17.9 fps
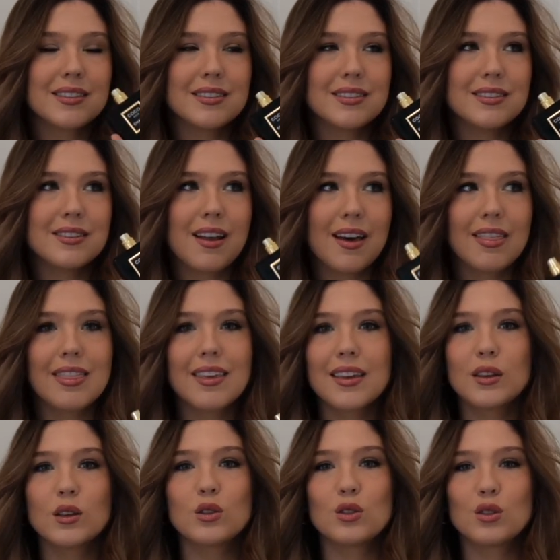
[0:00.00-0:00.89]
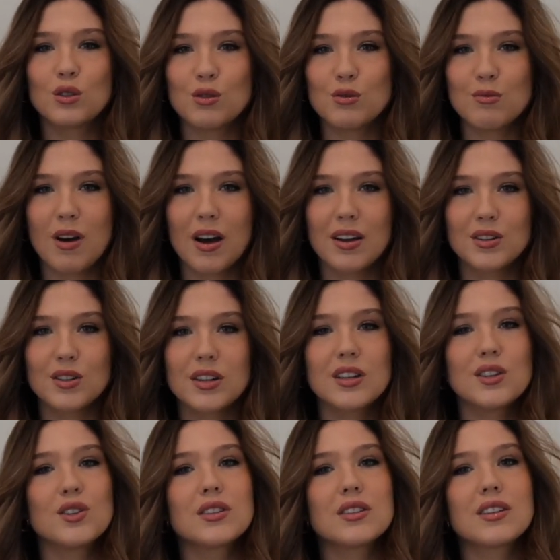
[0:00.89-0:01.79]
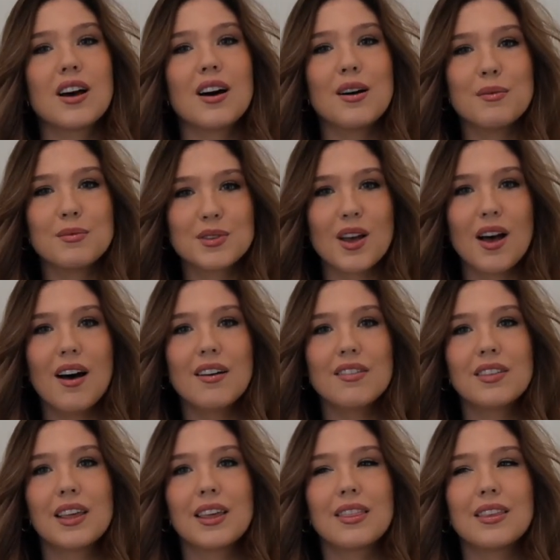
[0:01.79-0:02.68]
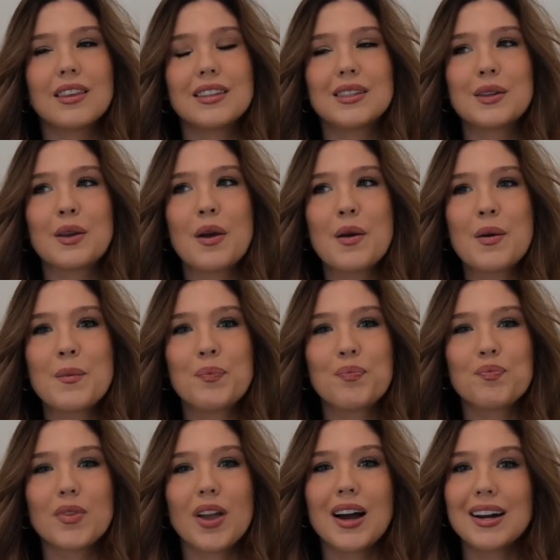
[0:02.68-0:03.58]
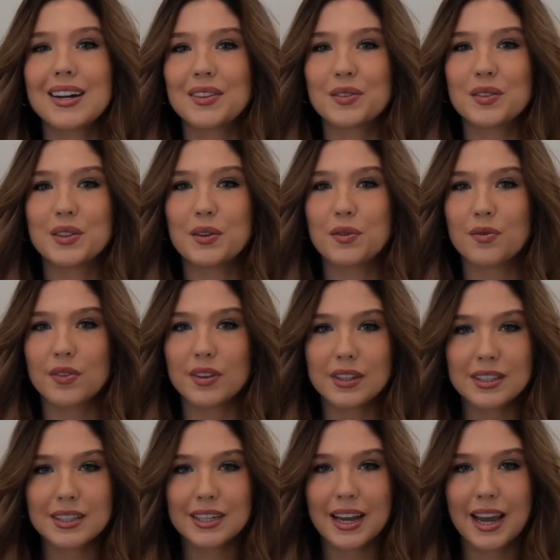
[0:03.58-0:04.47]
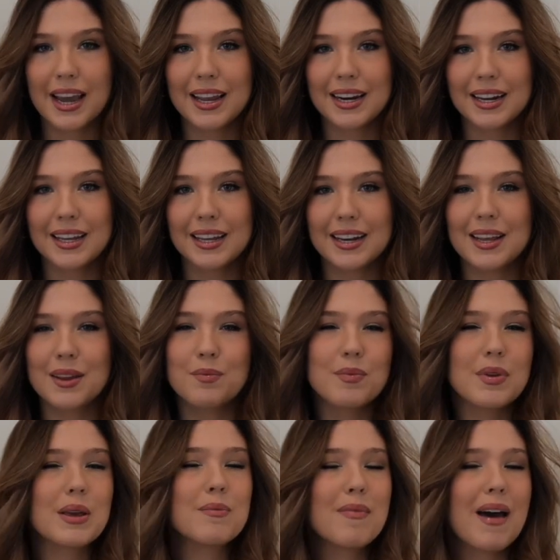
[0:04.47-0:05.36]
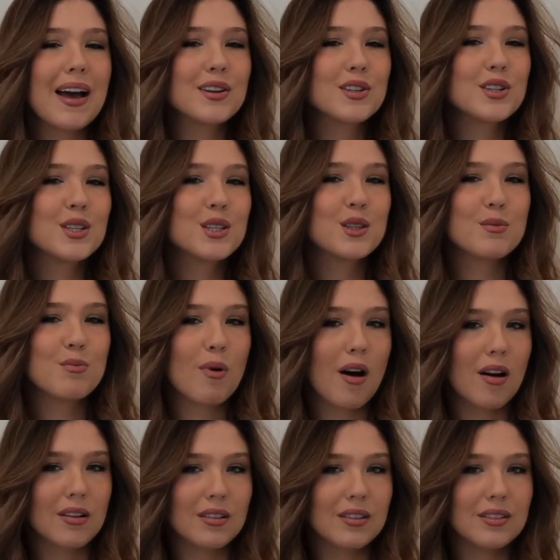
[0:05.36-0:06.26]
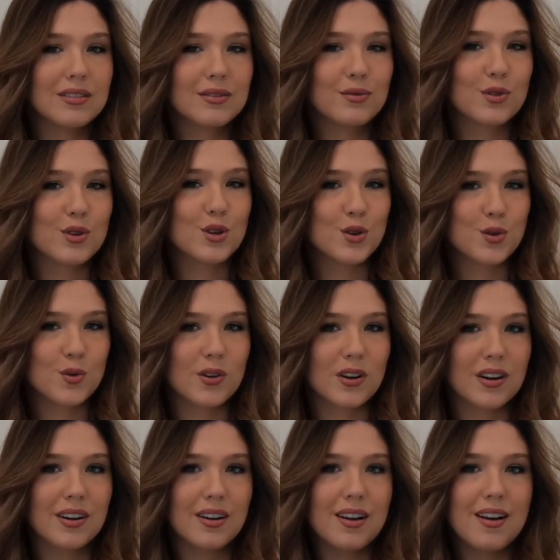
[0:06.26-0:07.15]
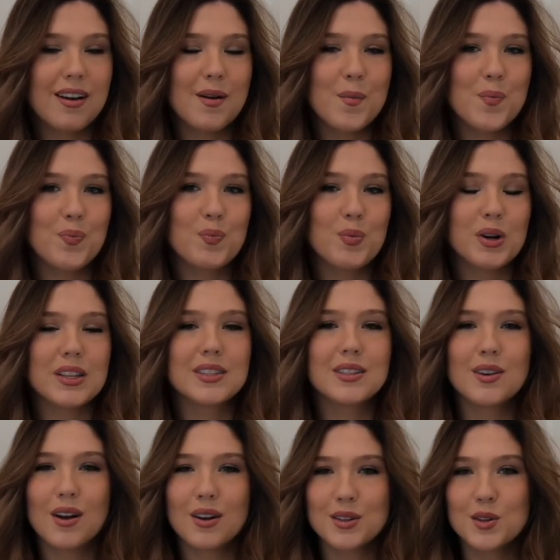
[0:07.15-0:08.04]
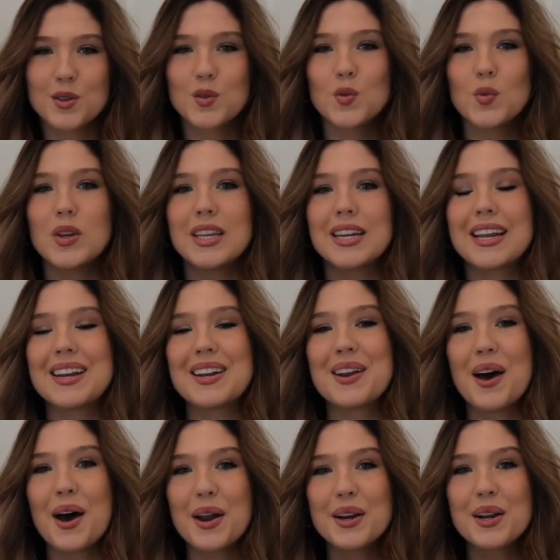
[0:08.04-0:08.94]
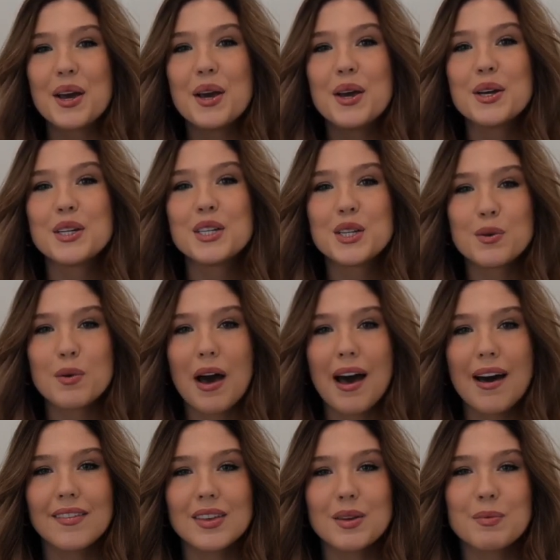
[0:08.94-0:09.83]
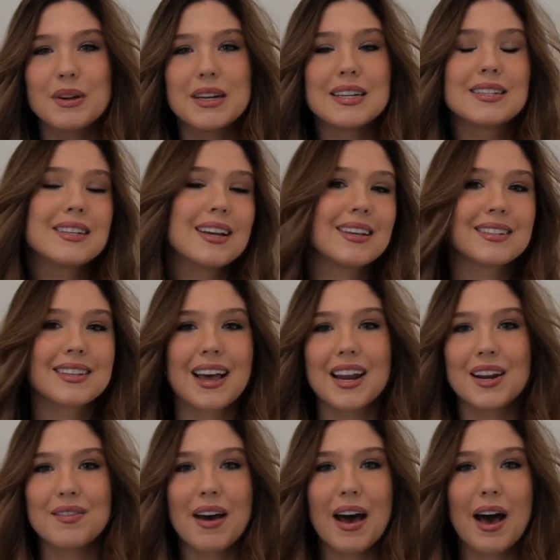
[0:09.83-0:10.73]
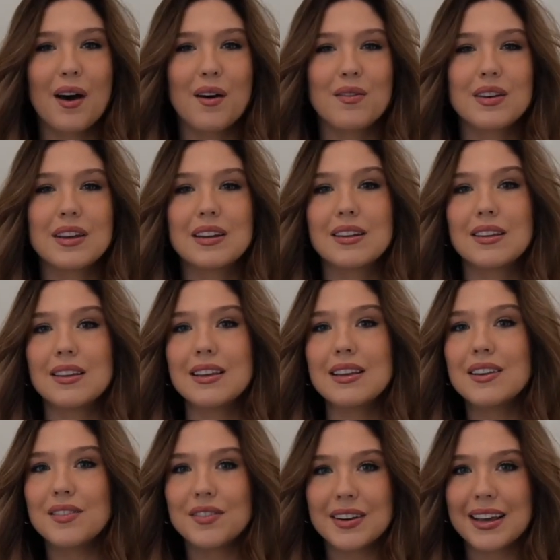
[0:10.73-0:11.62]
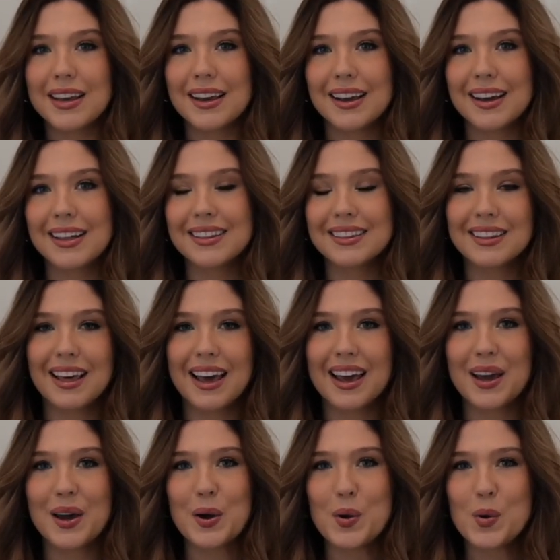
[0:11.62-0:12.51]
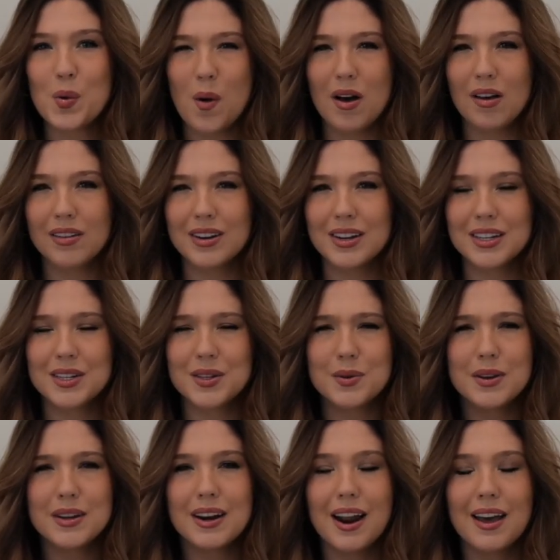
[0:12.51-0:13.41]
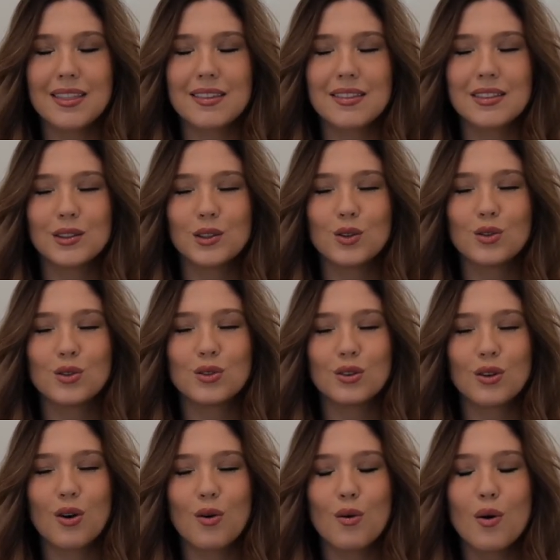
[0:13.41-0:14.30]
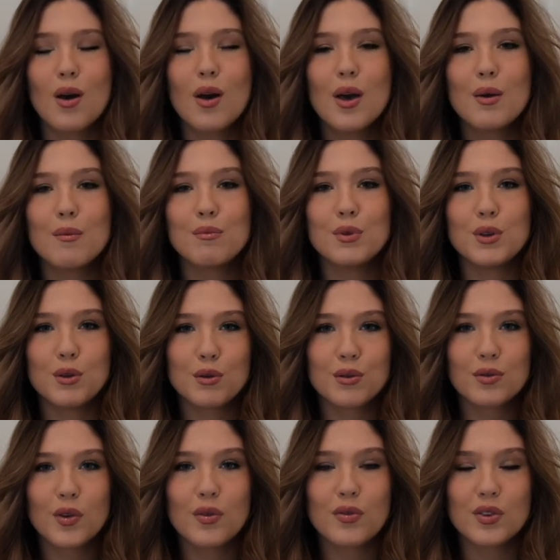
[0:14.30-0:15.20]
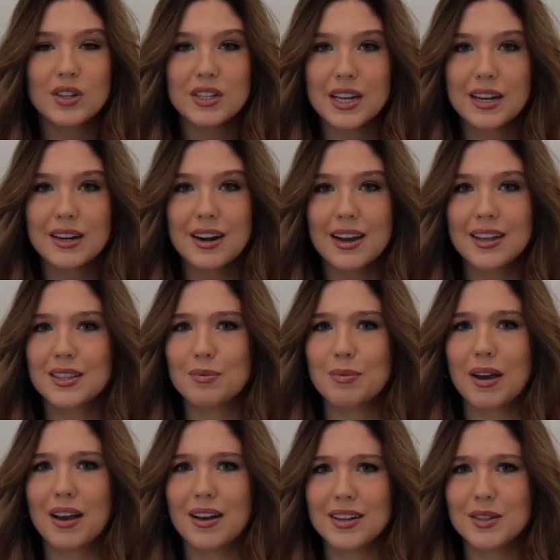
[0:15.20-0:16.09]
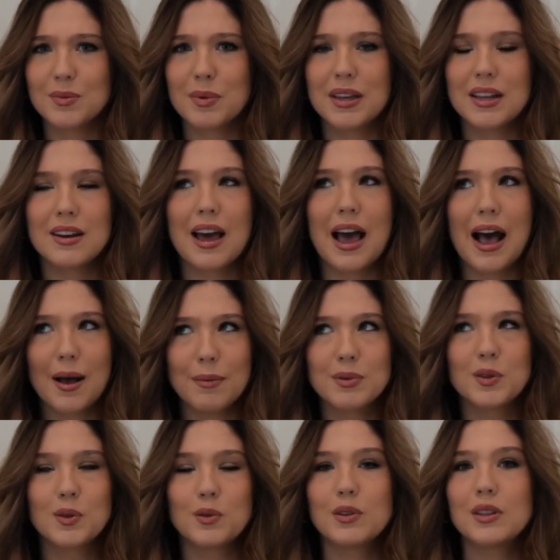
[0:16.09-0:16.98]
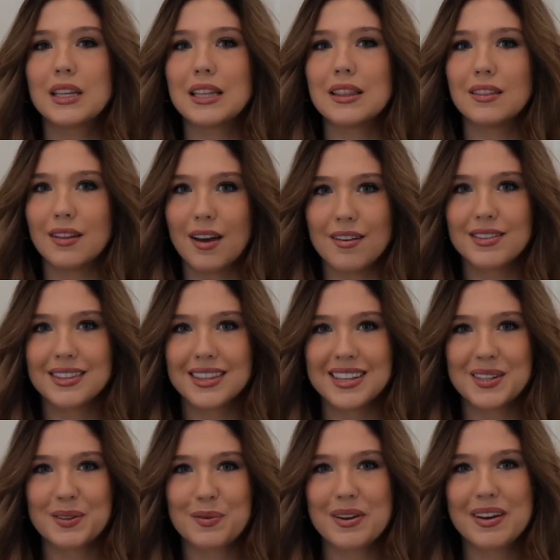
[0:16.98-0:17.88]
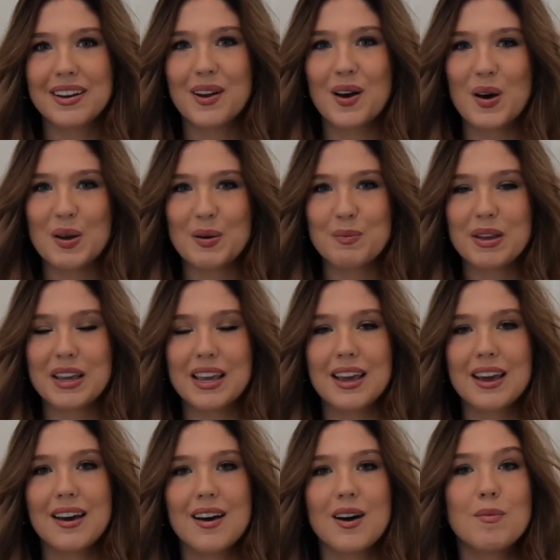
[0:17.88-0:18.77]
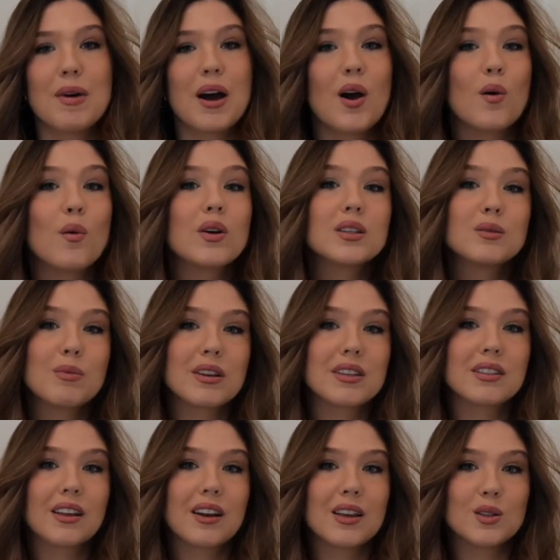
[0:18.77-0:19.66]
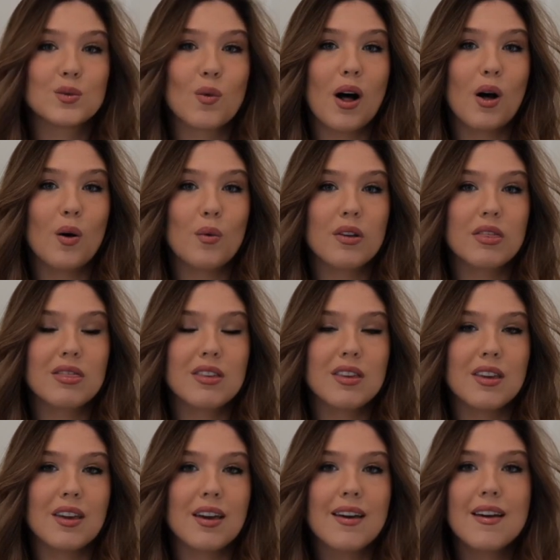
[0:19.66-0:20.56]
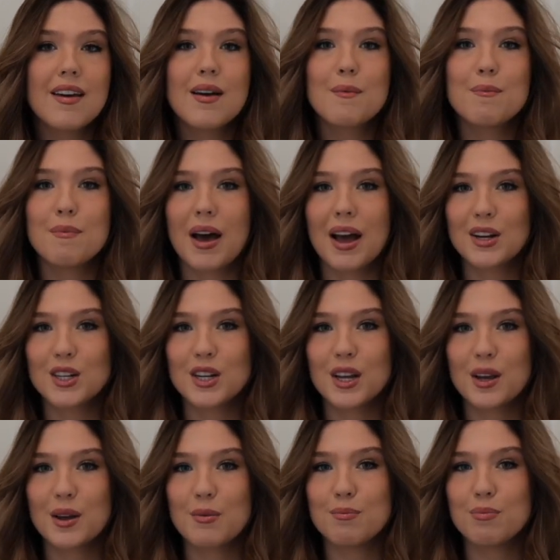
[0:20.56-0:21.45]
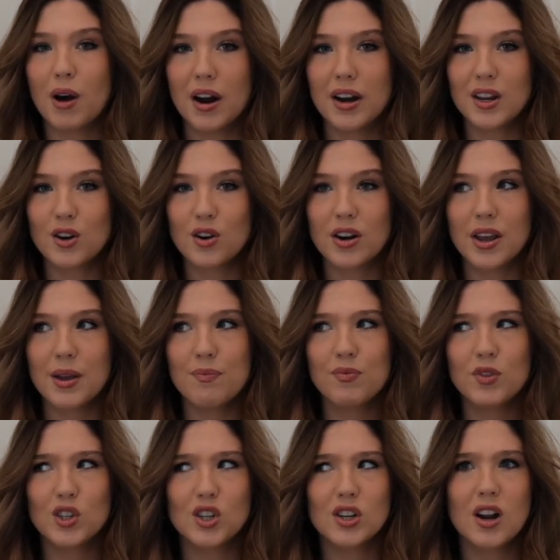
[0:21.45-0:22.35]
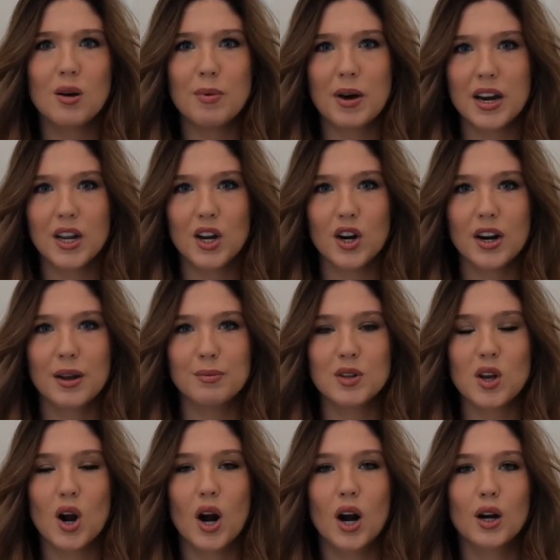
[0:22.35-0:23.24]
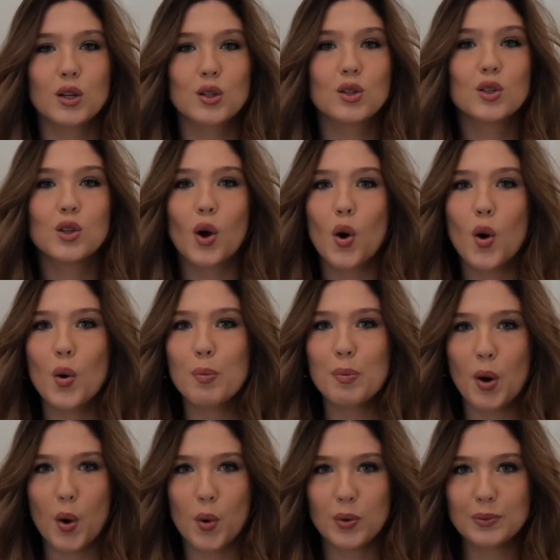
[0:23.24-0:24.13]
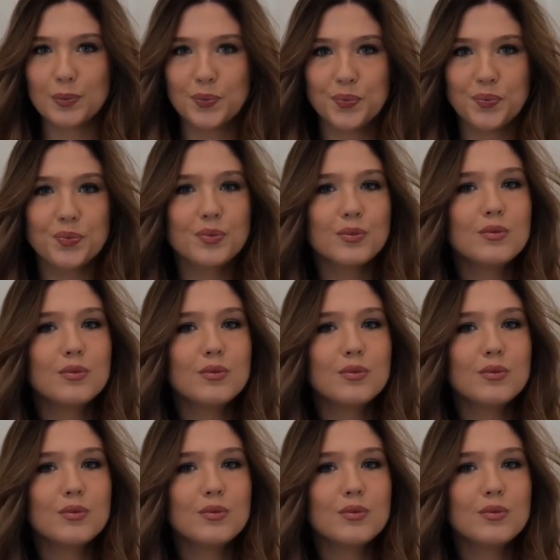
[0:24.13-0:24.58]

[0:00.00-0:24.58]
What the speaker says: nothing is too much. It just comes off like this kind of sophisticated. It matches the bottle for sure, but it's not too sweet and not too heavy, but it does kind of have an evening-like quality to it. I think this is so beautiful for date nights. My husband absolutely loves this one on me. I always mix it as well with the matching body cream. The Chanel body creams are so potent